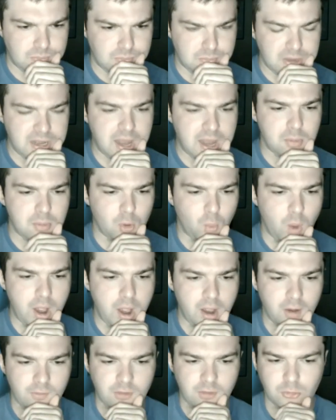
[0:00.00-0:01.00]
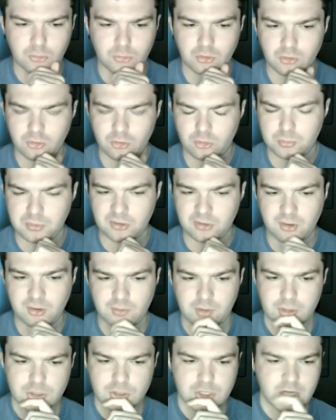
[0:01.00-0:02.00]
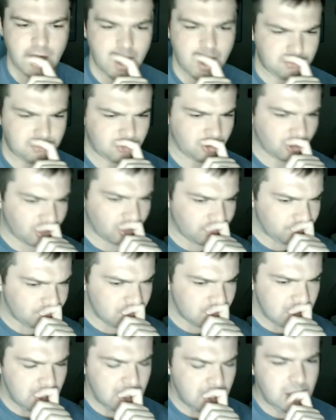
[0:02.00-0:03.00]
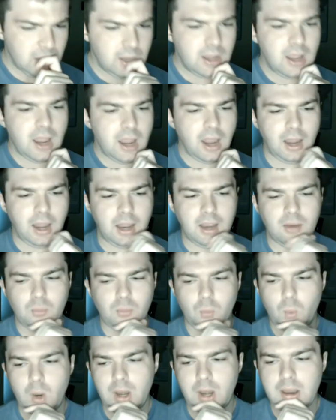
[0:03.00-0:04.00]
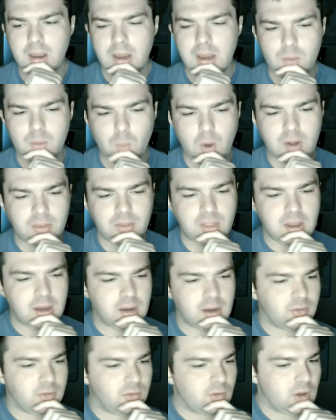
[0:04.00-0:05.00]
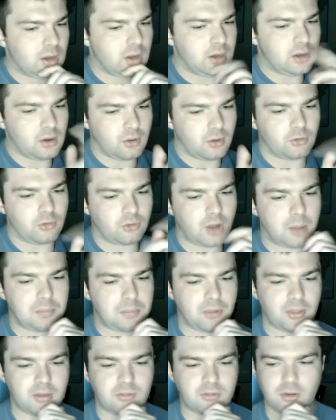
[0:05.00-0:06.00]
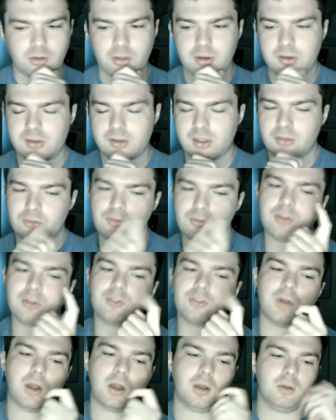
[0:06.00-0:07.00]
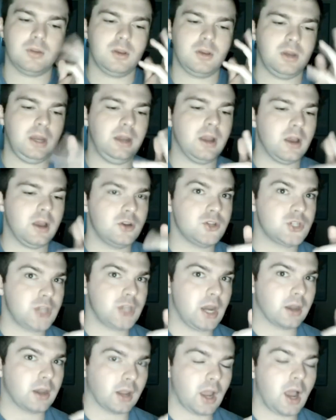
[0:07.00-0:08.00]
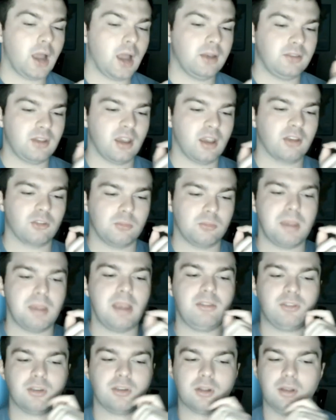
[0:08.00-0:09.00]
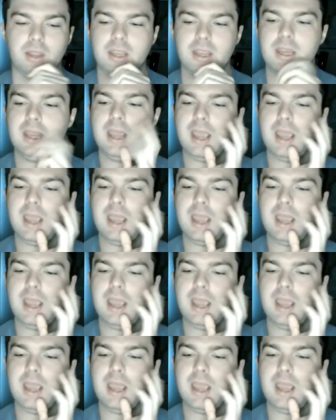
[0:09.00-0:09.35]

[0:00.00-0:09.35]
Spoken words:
became aware of this specific chapter. And one thing, it's, there's a couple things to look at this. First of all, you need to understand the context. Basically,